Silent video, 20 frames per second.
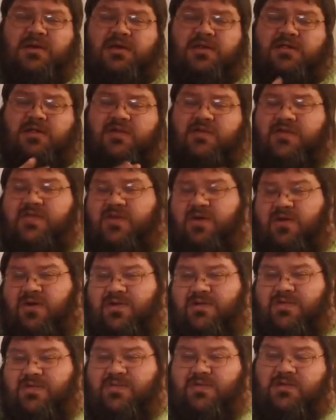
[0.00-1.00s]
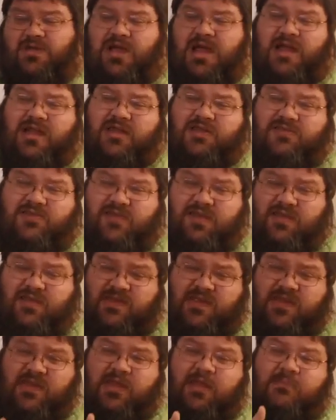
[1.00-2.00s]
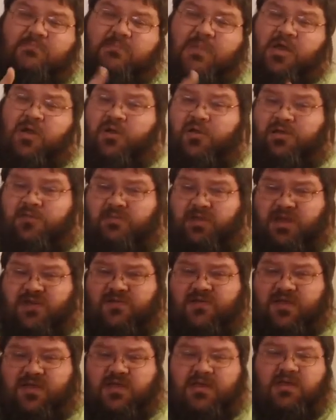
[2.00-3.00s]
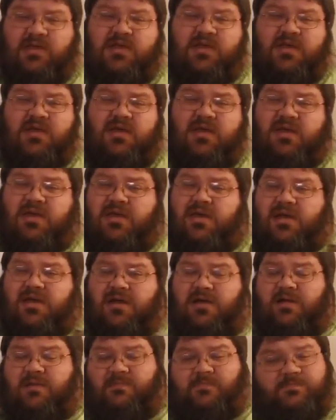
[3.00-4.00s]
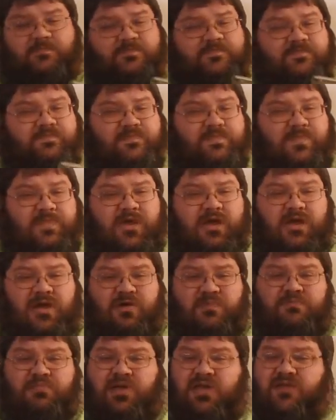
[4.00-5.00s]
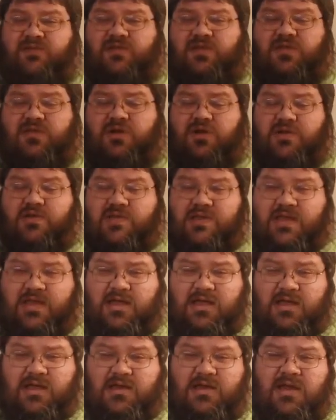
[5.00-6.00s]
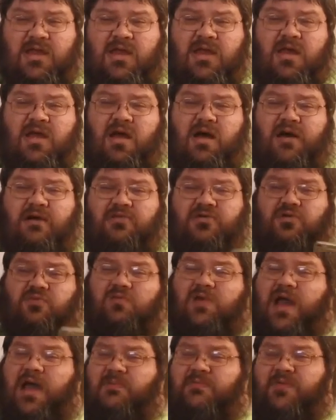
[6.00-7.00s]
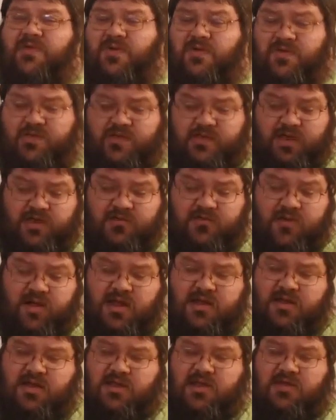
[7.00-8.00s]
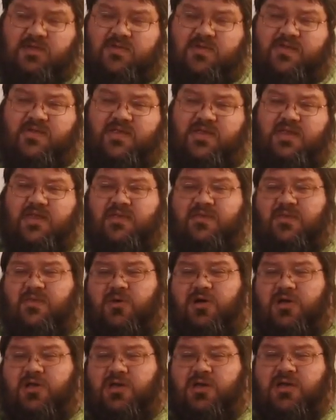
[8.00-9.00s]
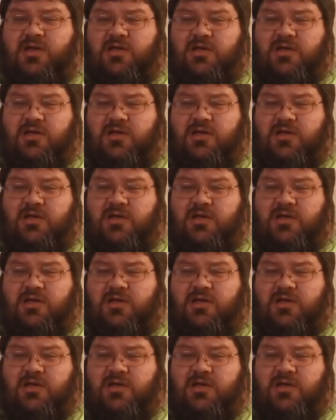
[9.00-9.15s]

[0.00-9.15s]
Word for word: their songs were kind of cheesy, like Men on the Mission, um, you know, PG 13, other rap songs they tried to use. And this one,